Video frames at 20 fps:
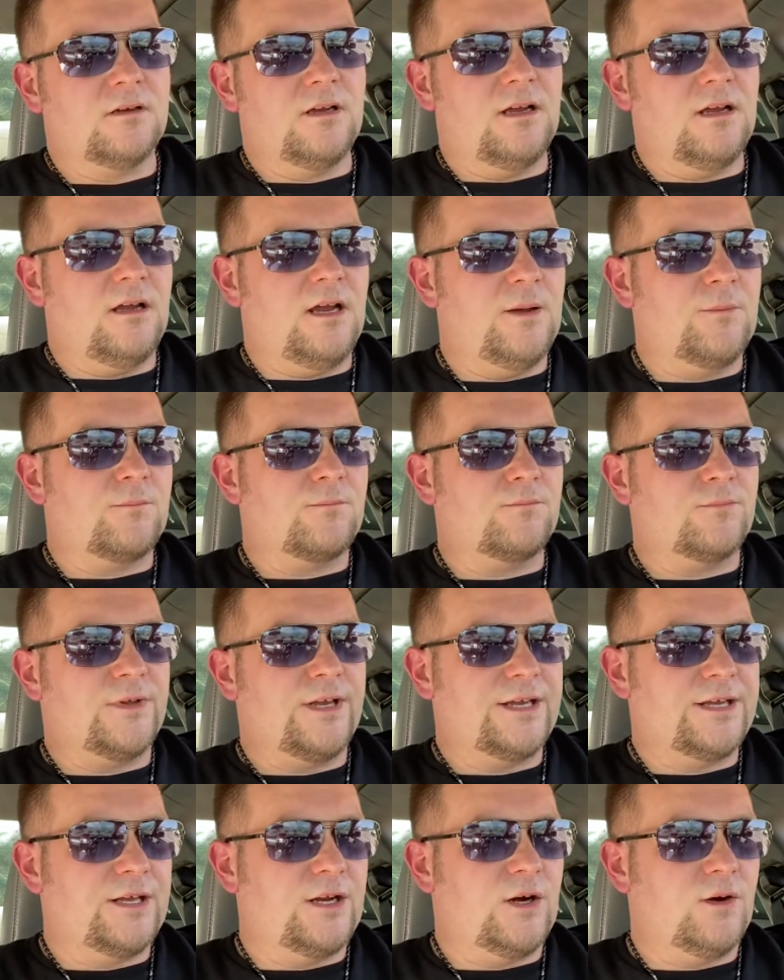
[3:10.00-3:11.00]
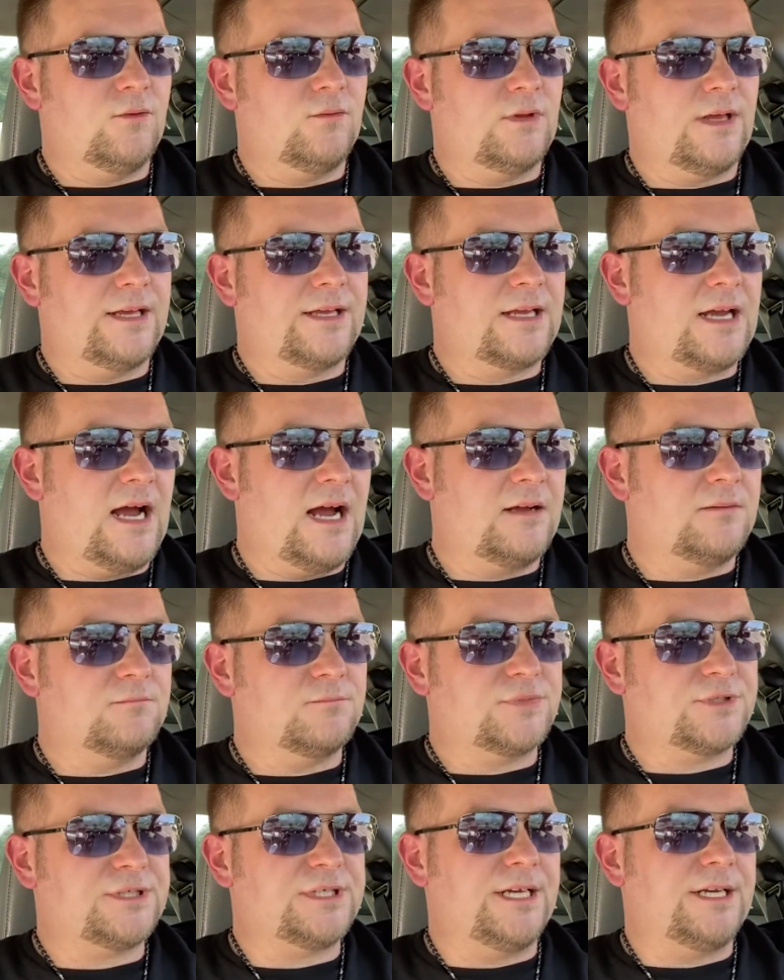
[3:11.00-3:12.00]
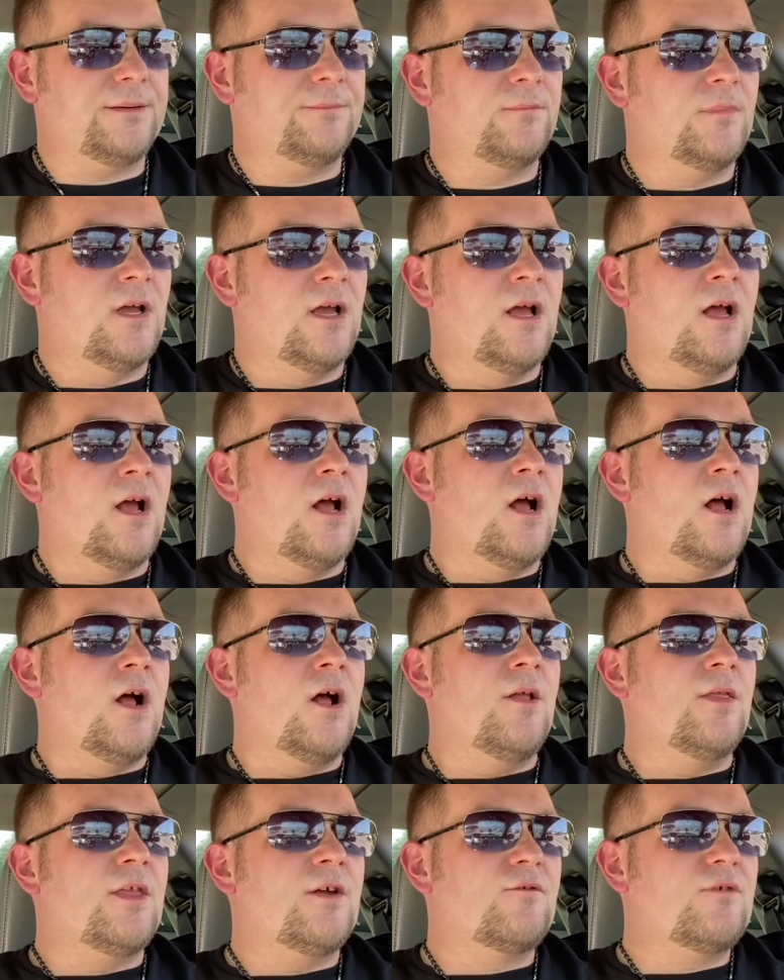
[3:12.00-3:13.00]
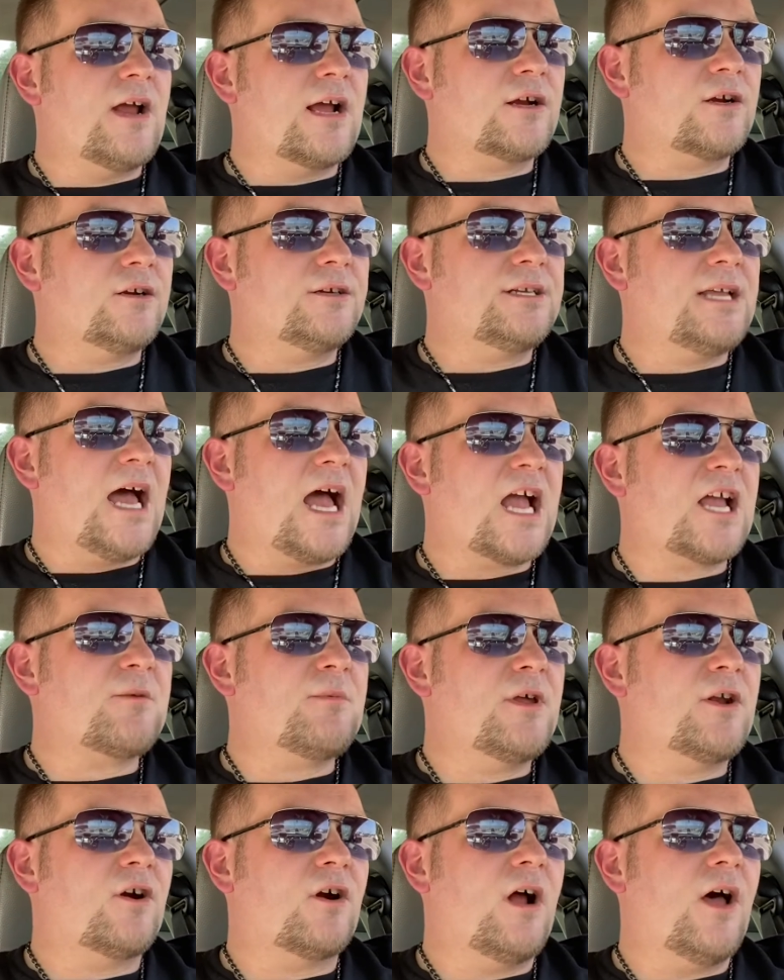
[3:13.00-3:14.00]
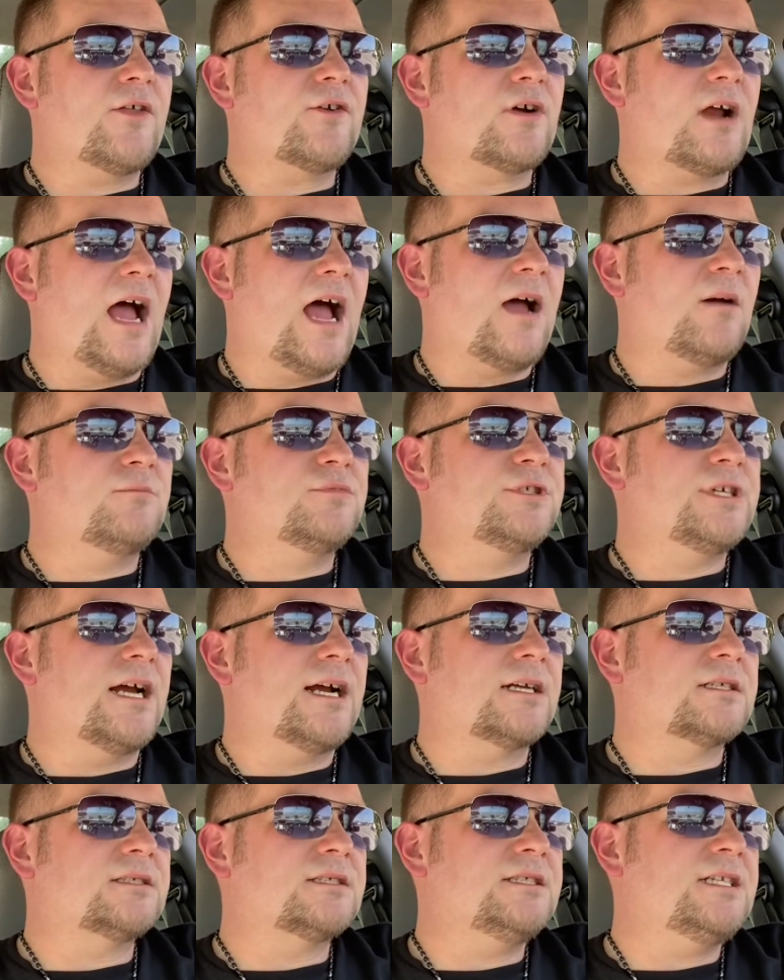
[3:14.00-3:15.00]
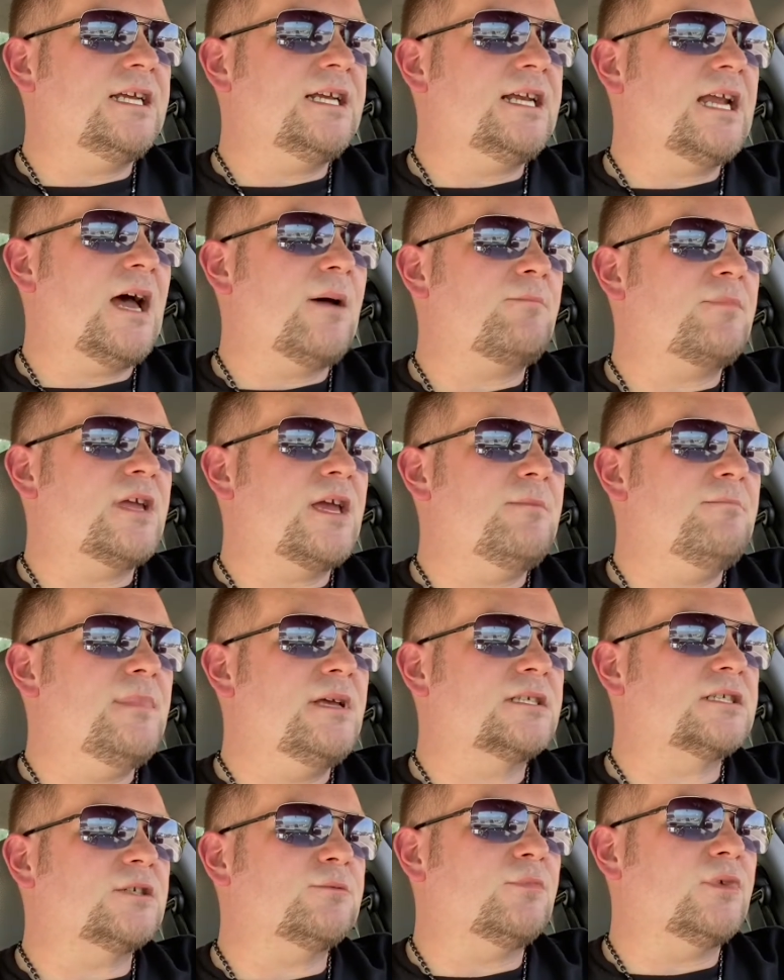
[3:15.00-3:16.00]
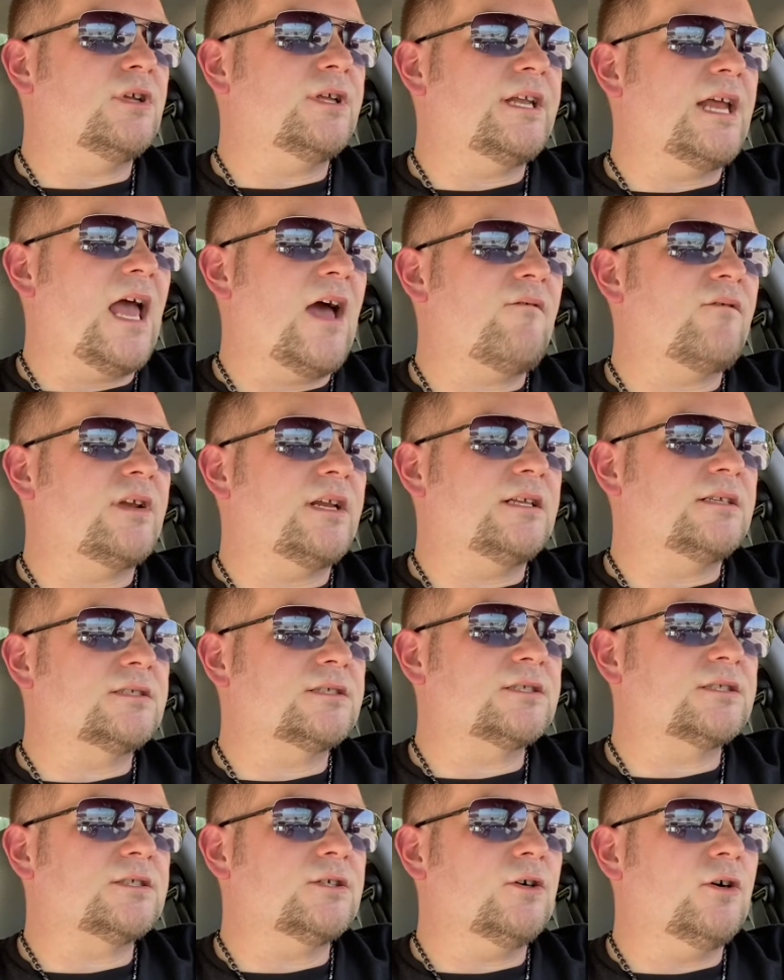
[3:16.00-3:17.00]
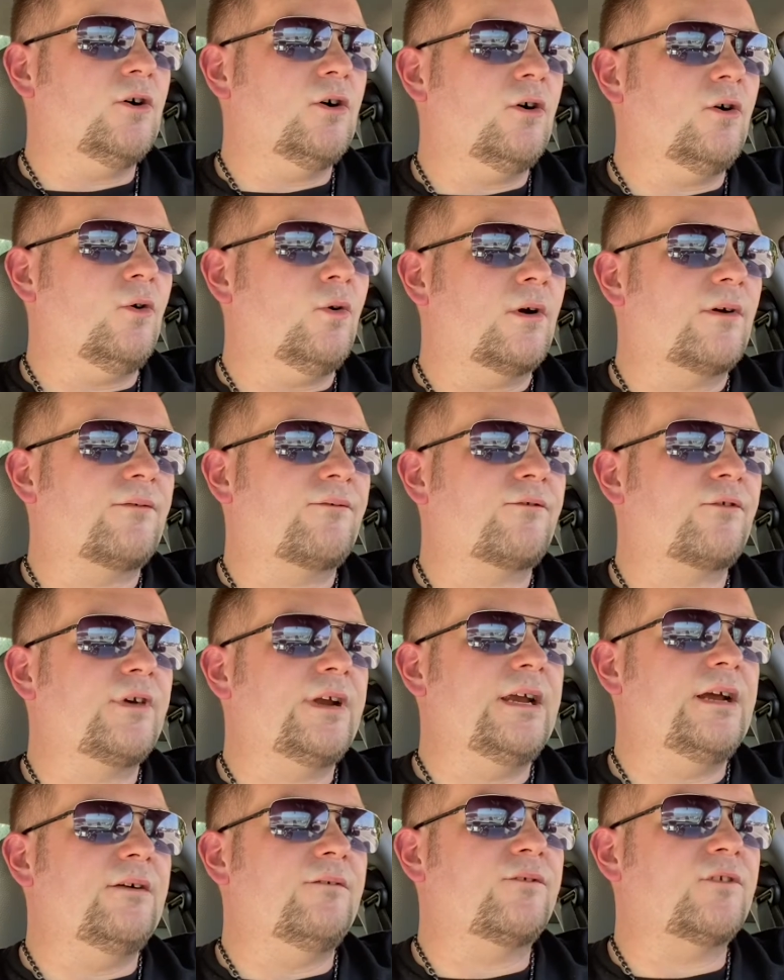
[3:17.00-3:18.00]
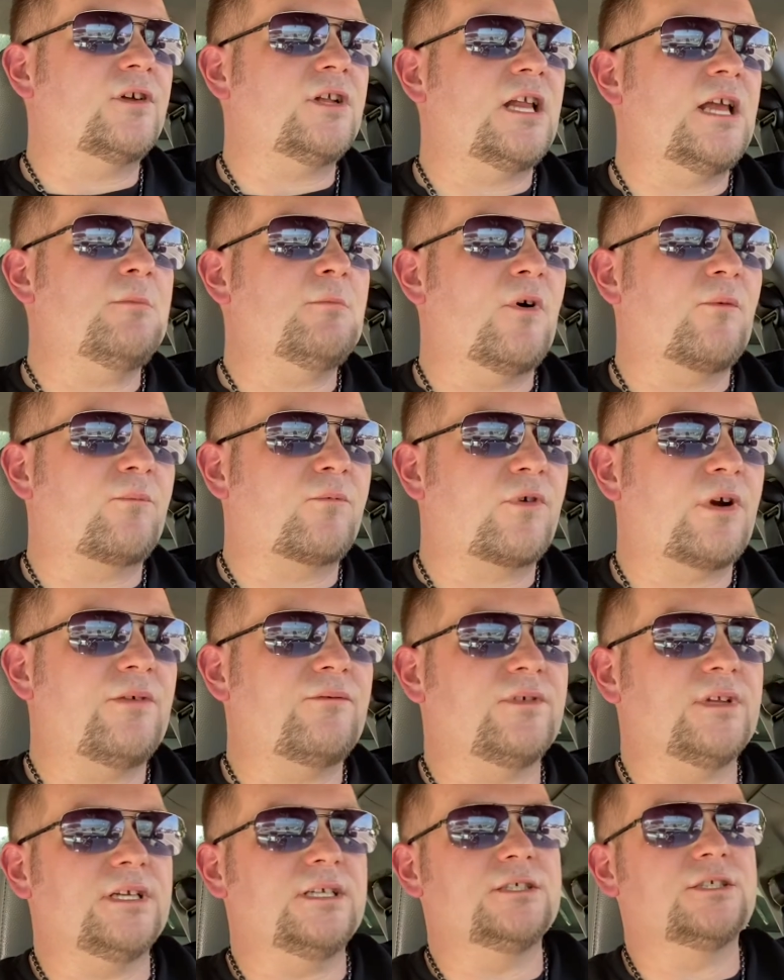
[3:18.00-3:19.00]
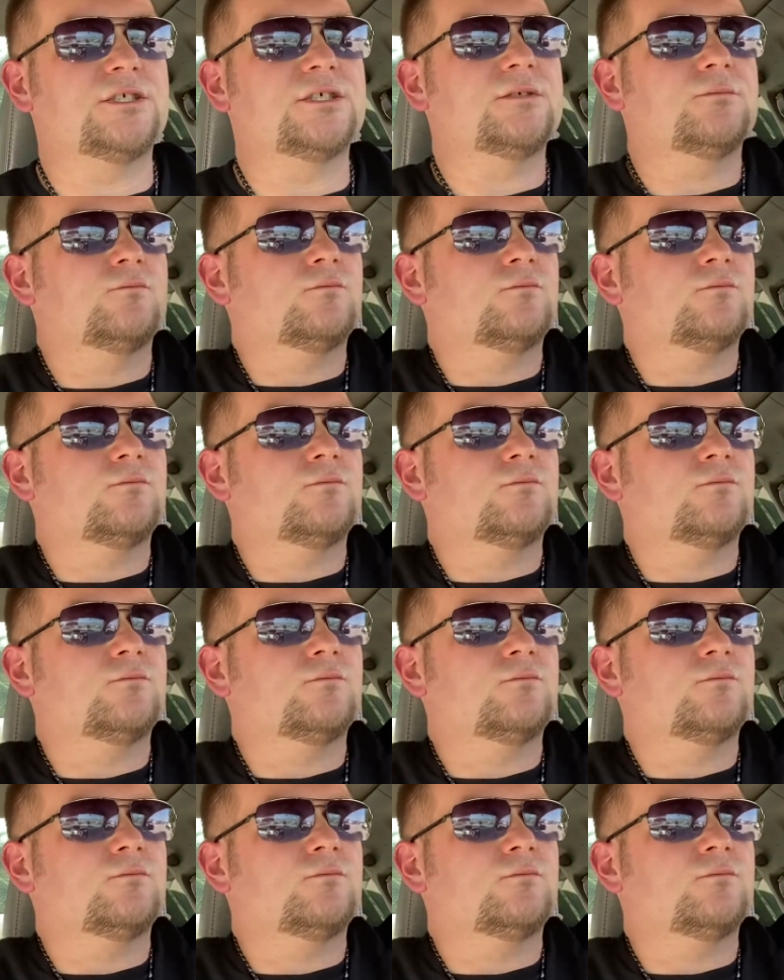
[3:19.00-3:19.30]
And C. The record, document, or other objects need not be admissible in evidence or free of claim of privilege.